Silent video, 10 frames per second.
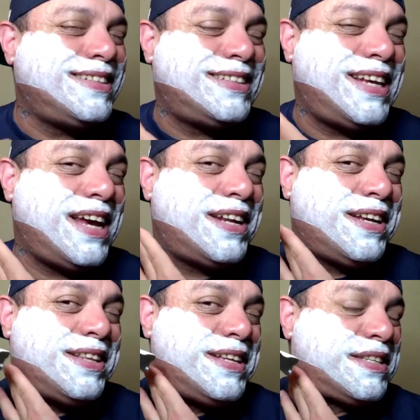
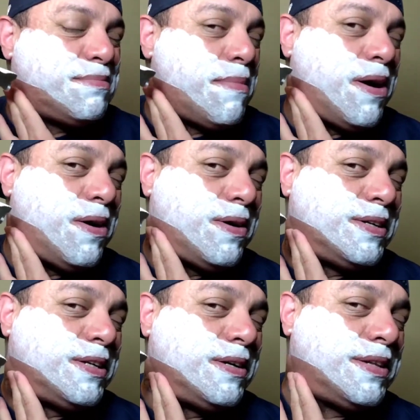said, the
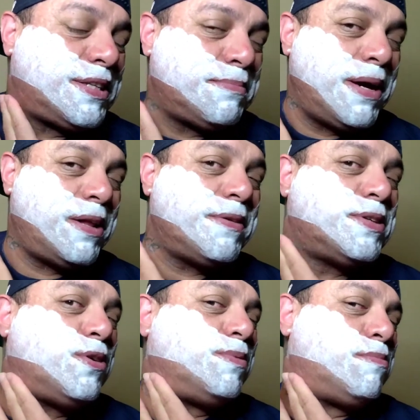smell
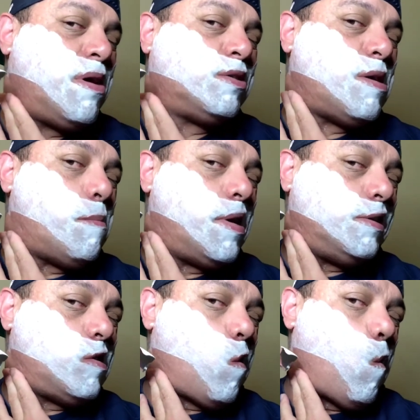of soap smells
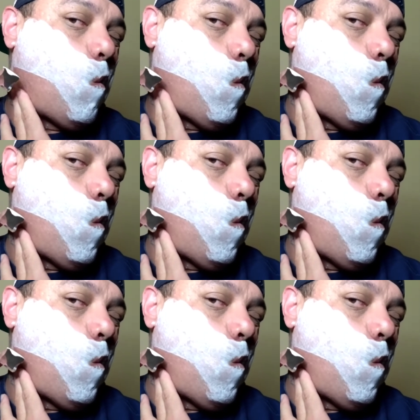amazing.